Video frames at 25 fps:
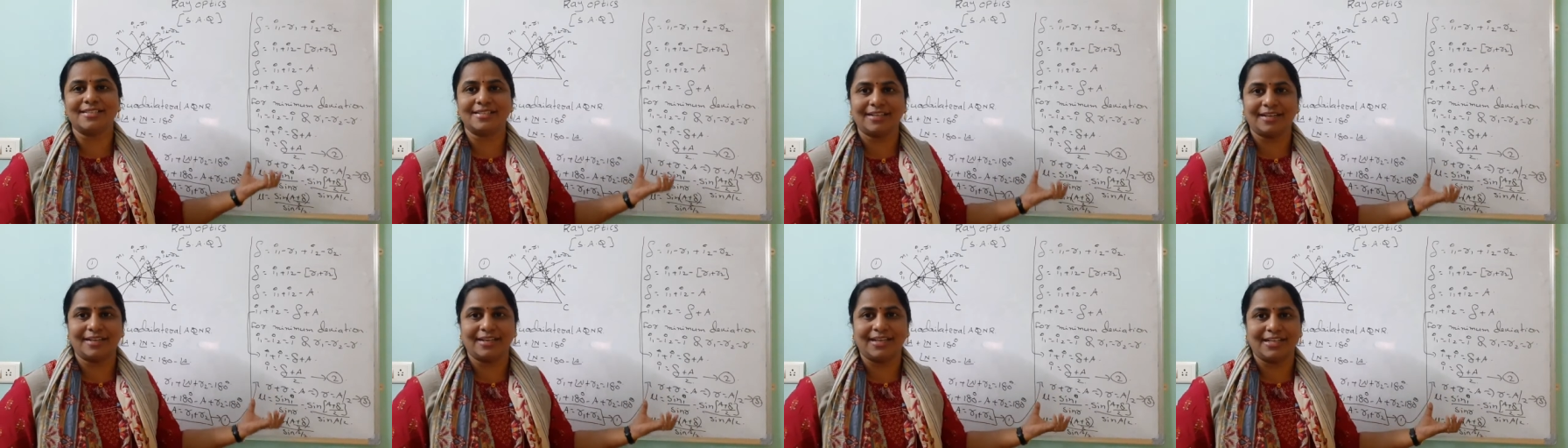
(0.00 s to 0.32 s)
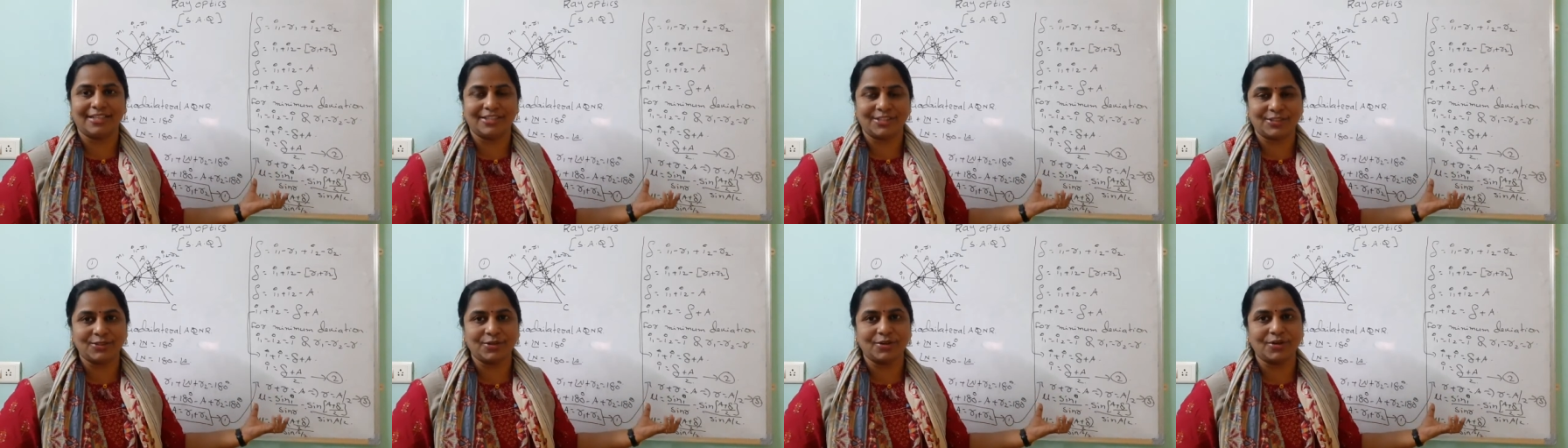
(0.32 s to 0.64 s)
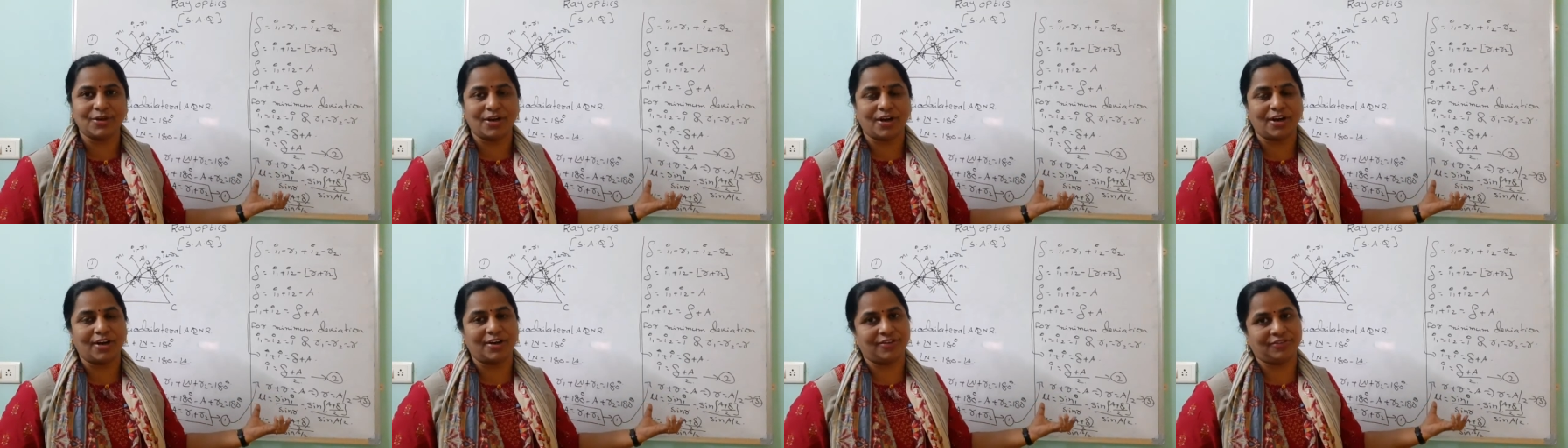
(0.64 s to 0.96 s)
the ratio
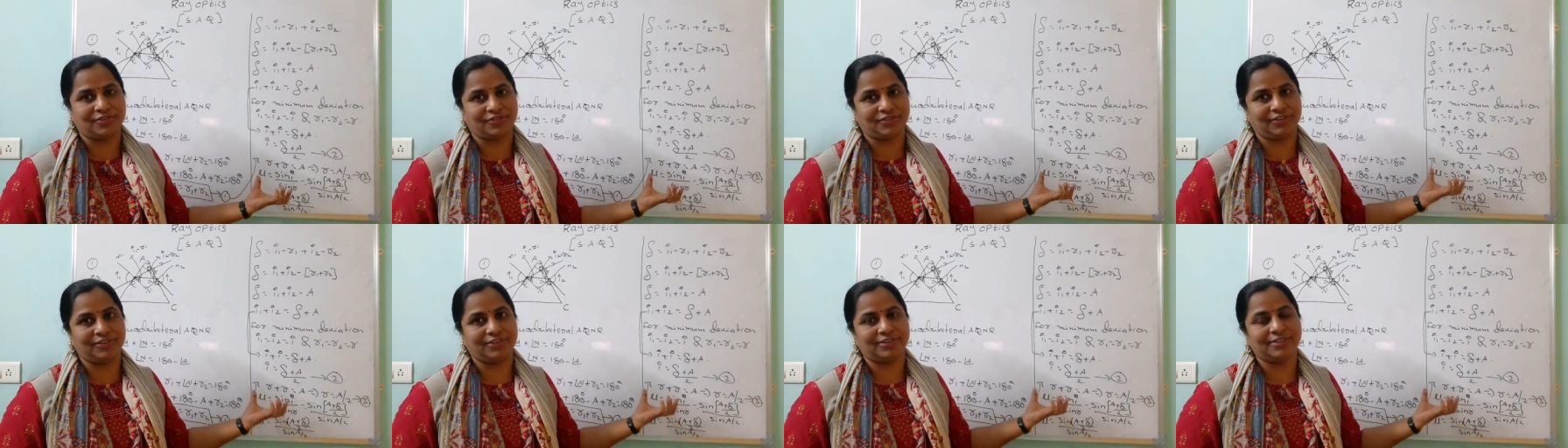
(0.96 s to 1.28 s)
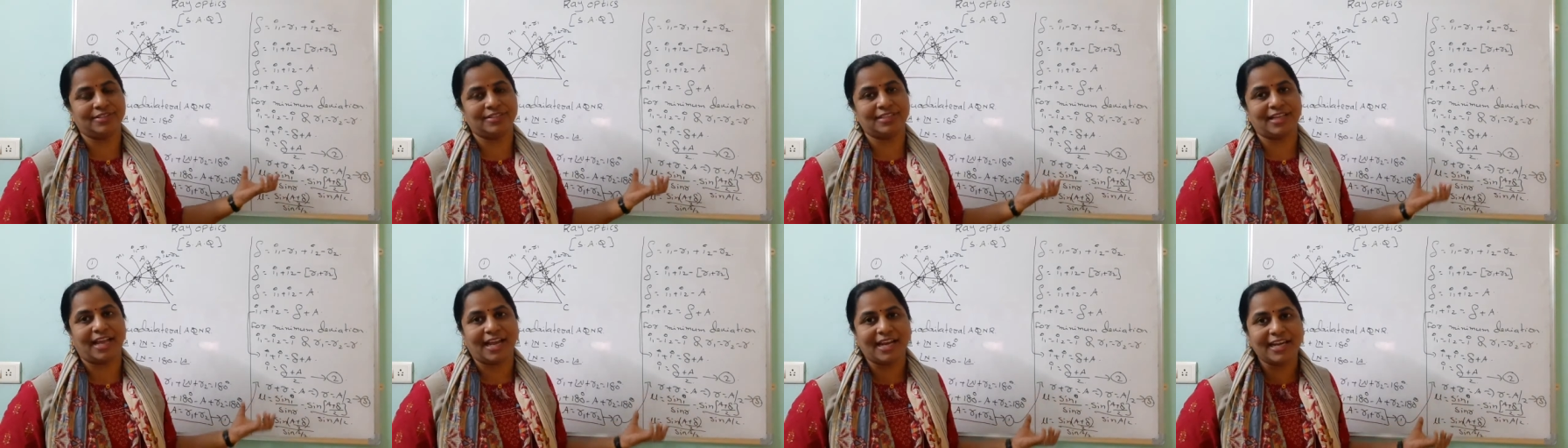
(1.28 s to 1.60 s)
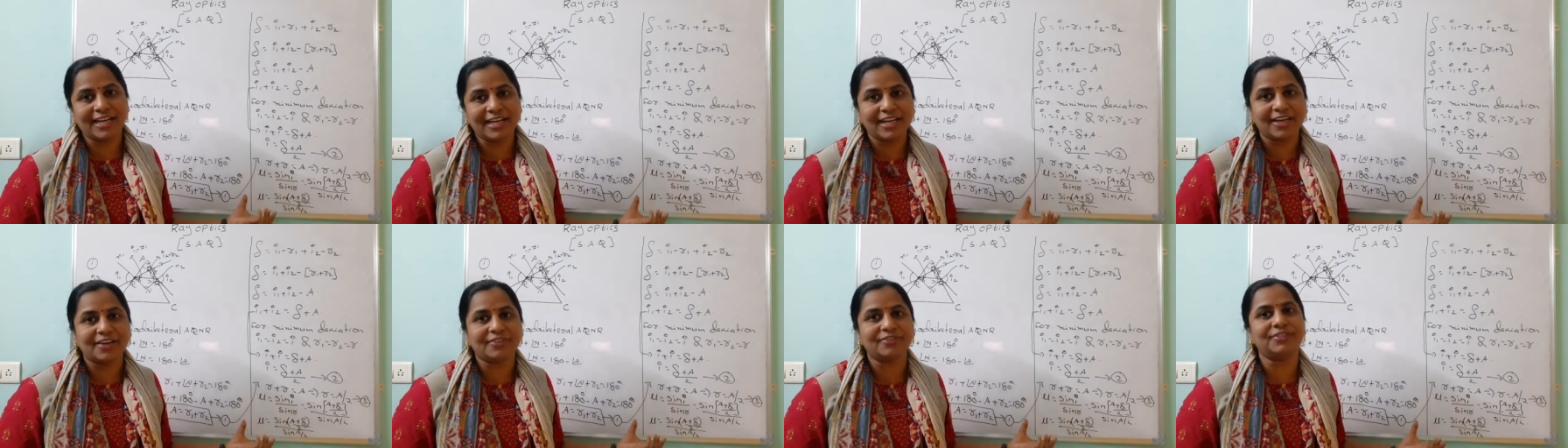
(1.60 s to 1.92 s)
of
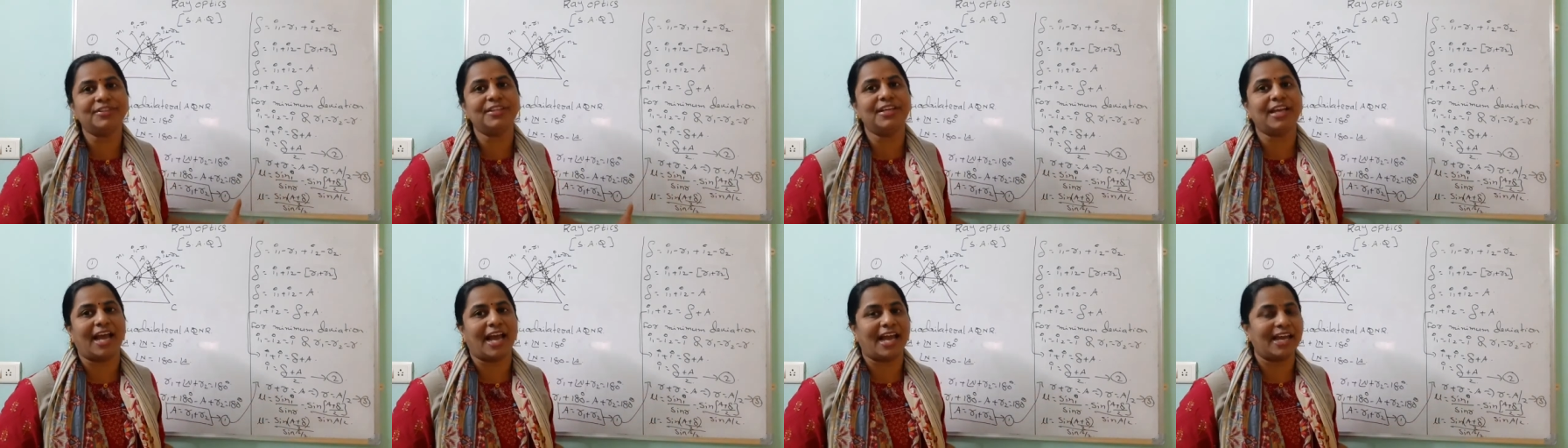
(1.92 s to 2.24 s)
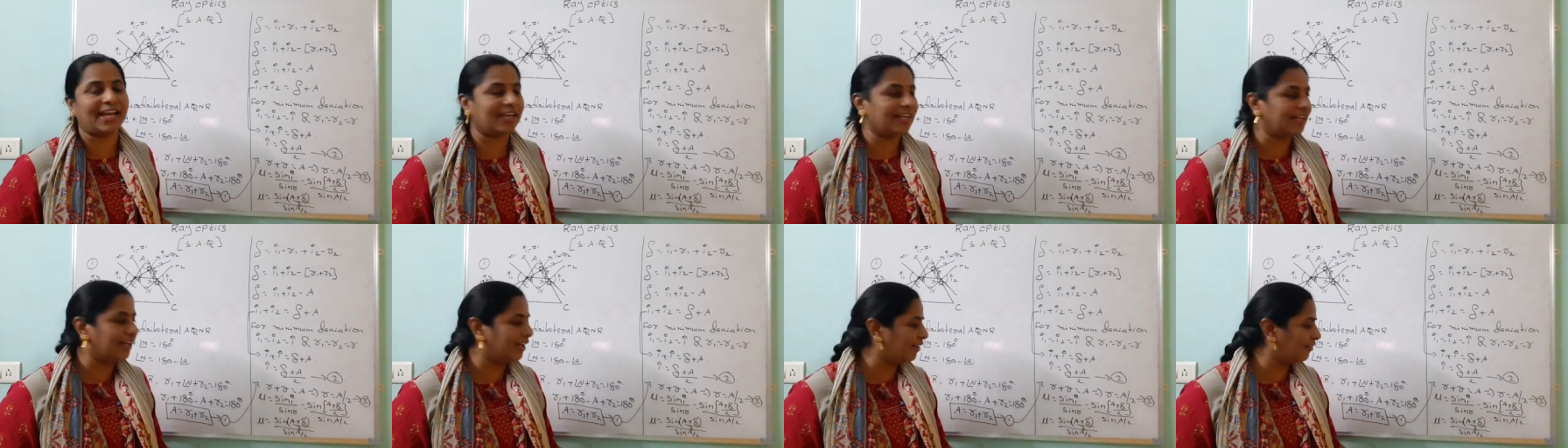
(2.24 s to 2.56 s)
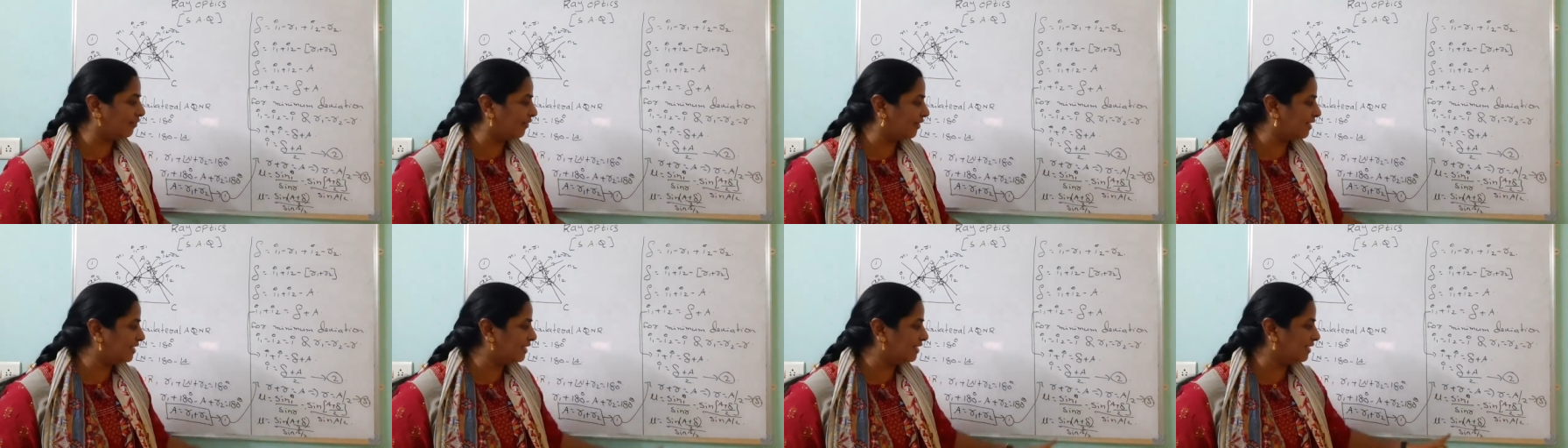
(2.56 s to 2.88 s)
sine of the angle of
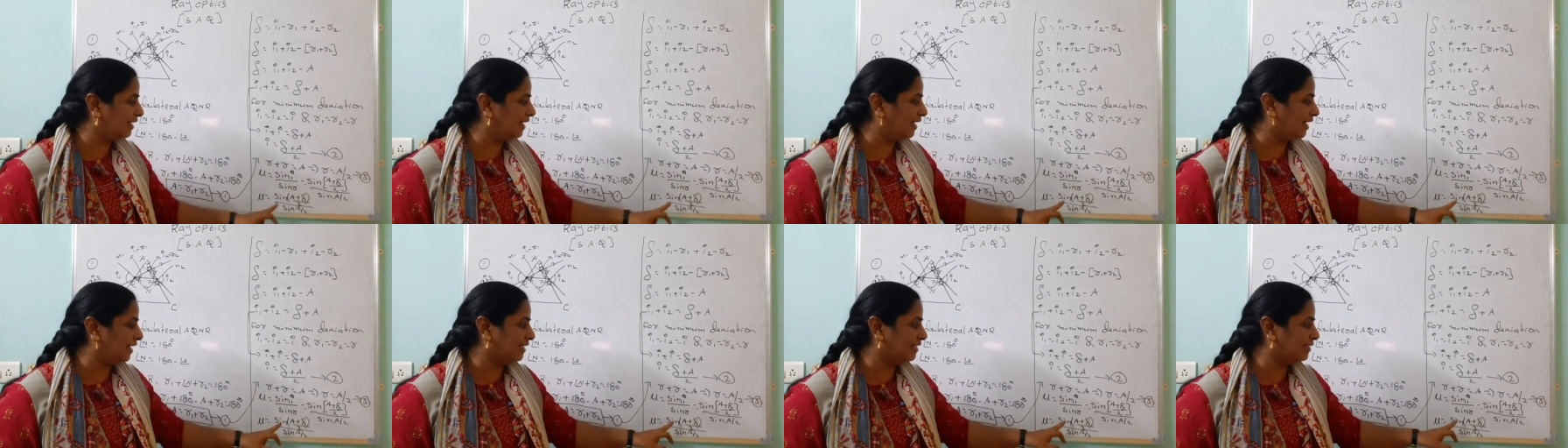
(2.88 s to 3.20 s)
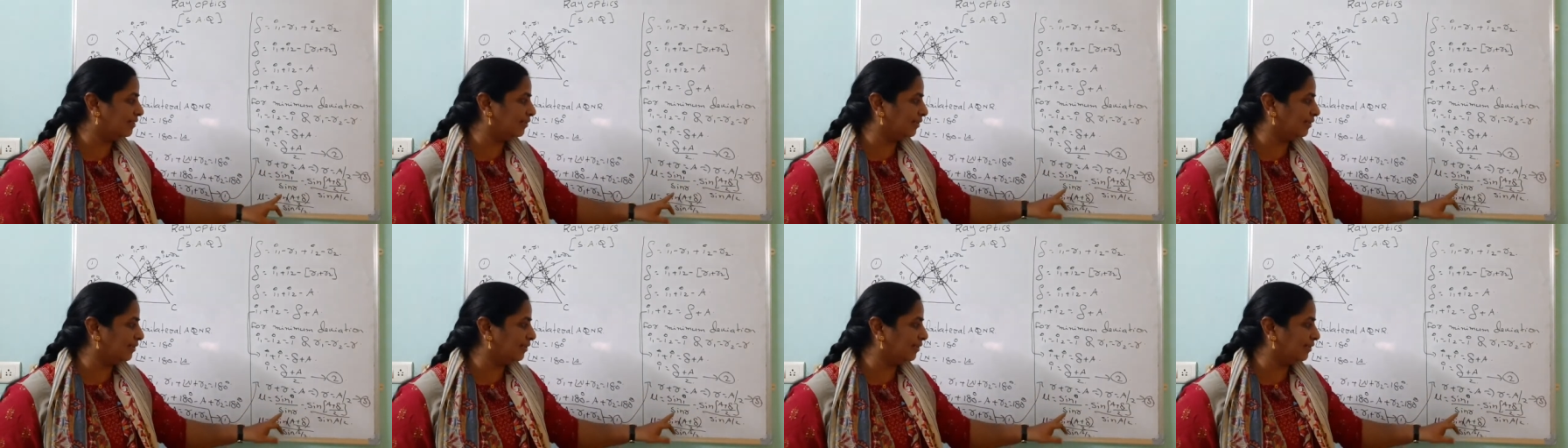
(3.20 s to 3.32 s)
incidence.